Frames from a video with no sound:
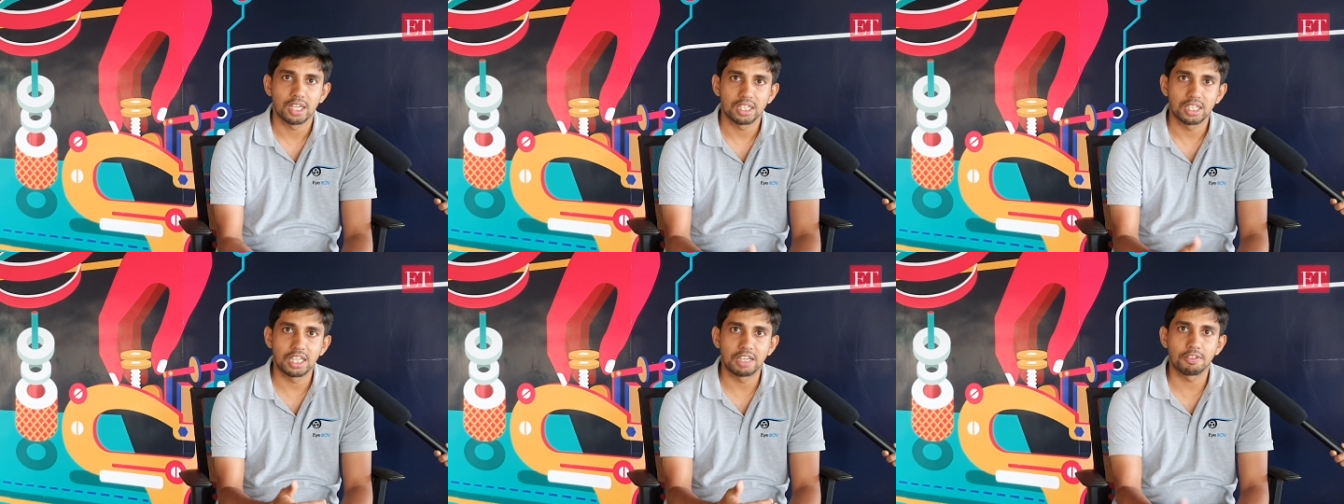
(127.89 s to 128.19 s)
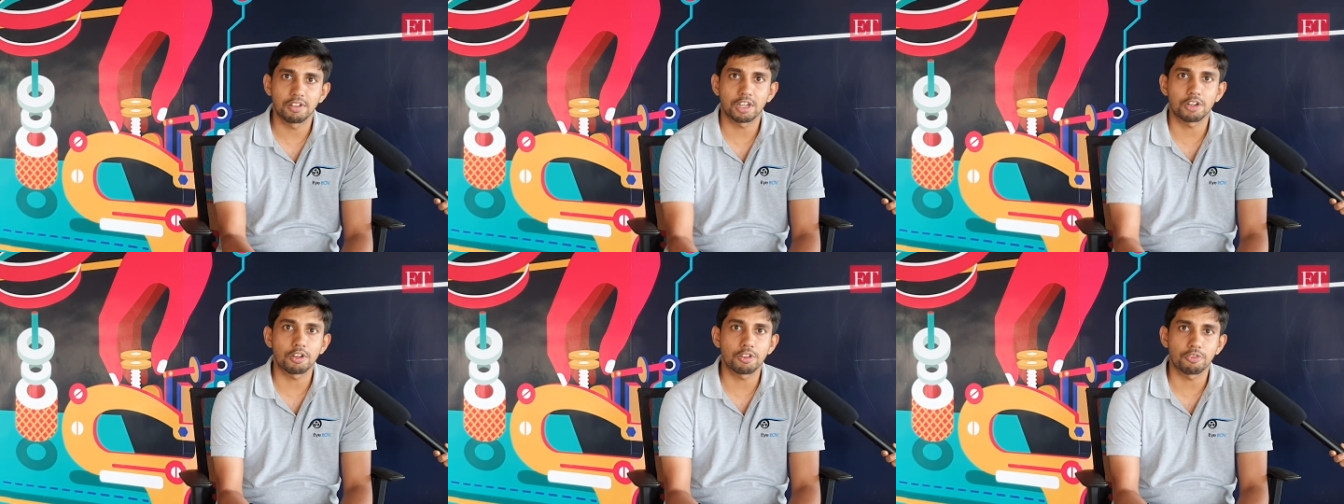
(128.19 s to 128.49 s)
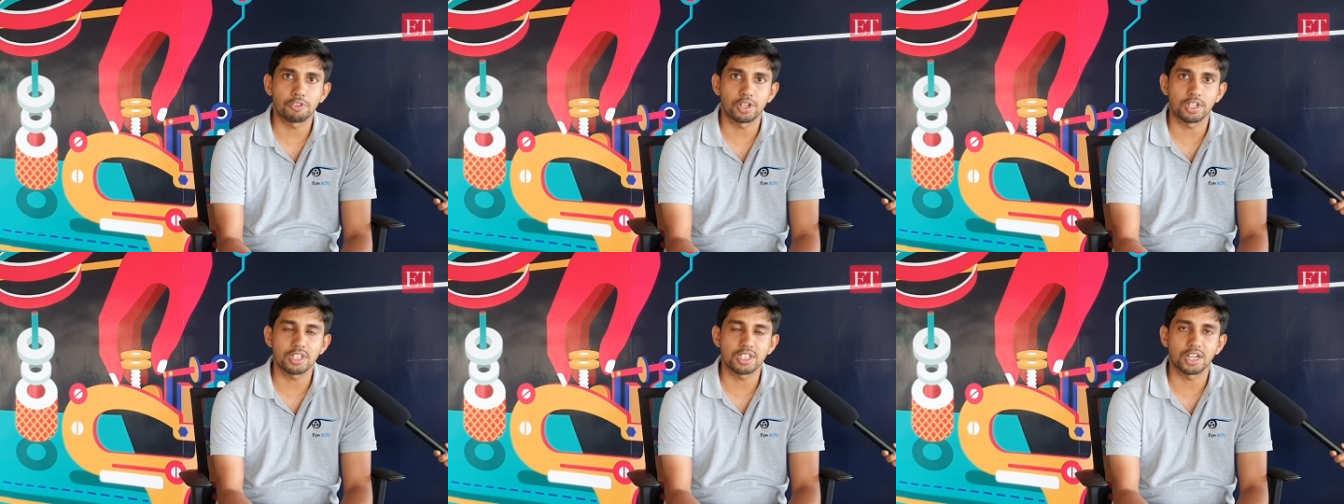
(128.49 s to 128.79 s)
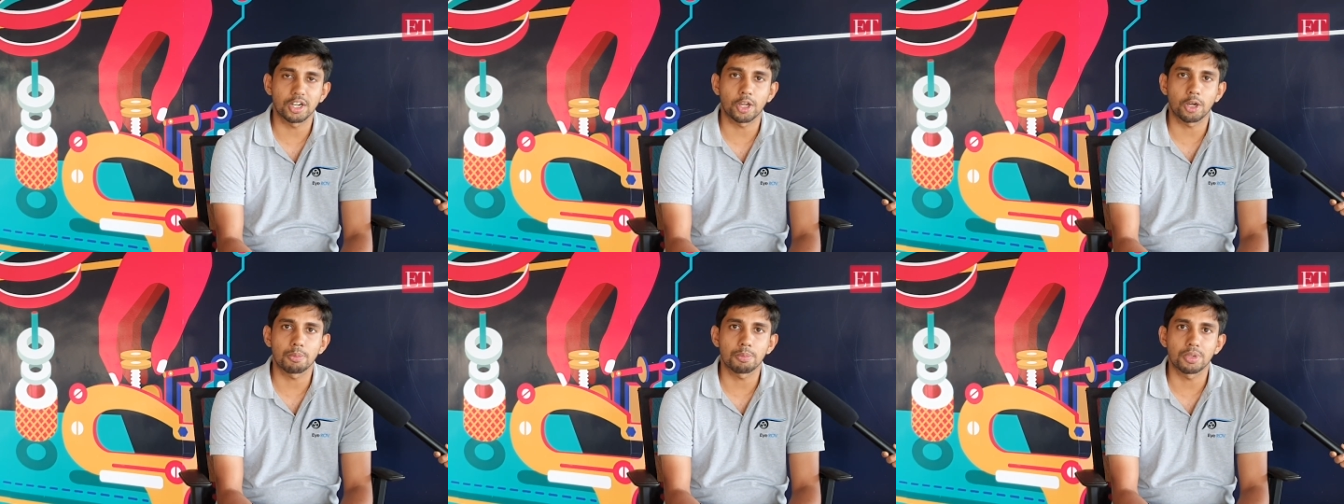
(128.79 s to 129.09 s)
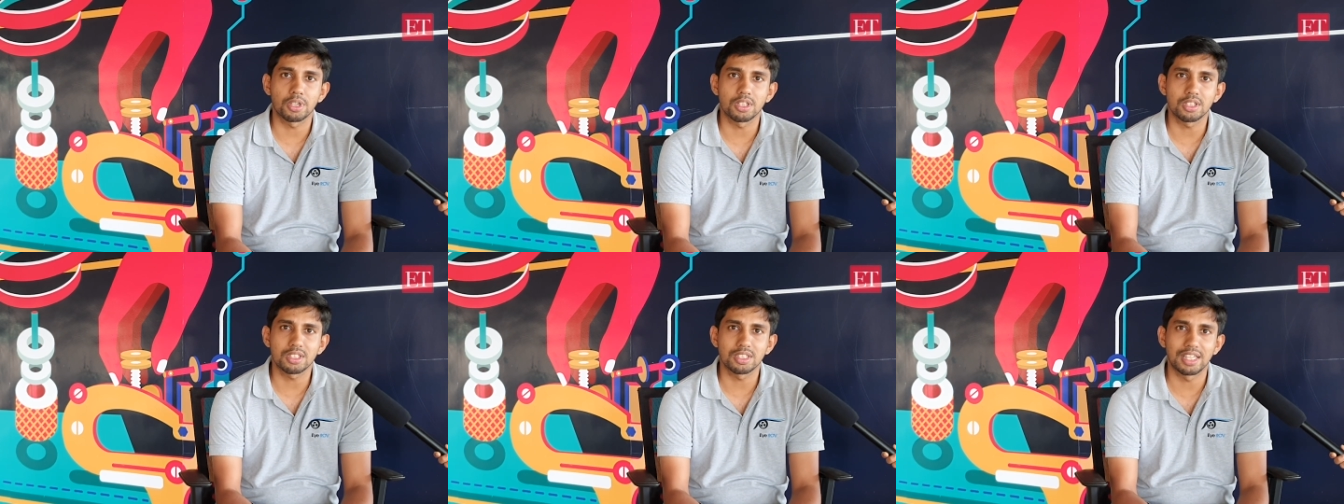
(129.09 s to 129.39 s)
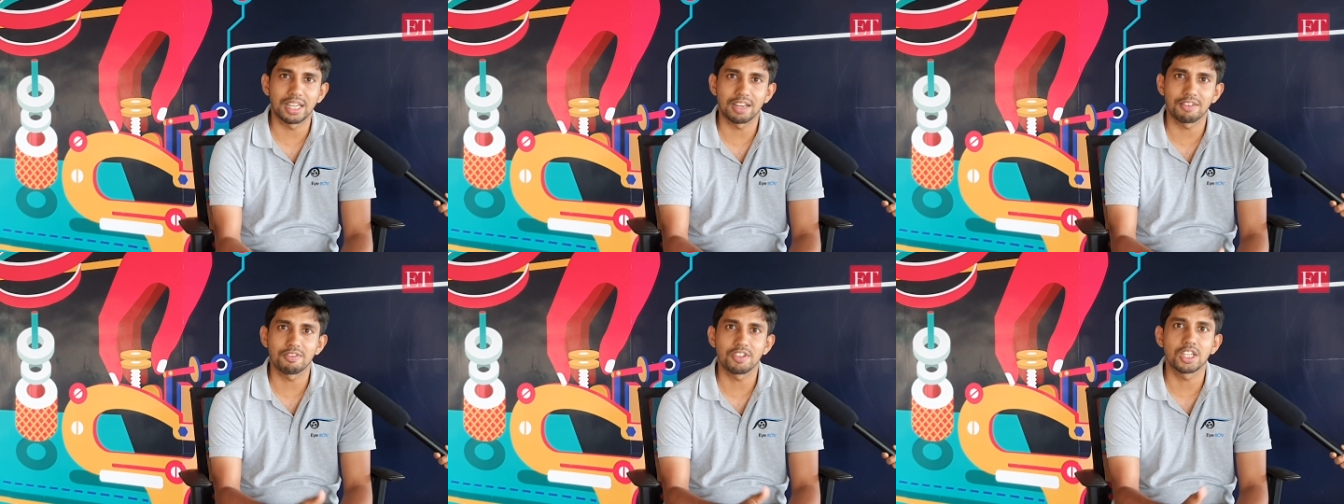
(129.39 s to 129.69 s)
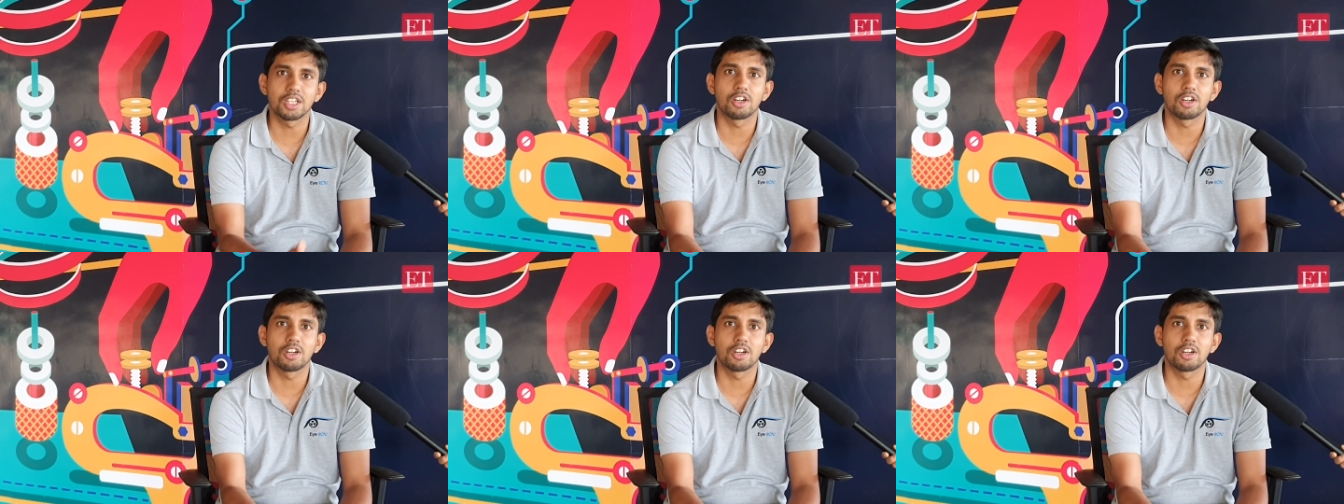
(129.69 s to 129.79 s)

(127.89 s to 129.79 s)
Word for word: they were our first adopters then we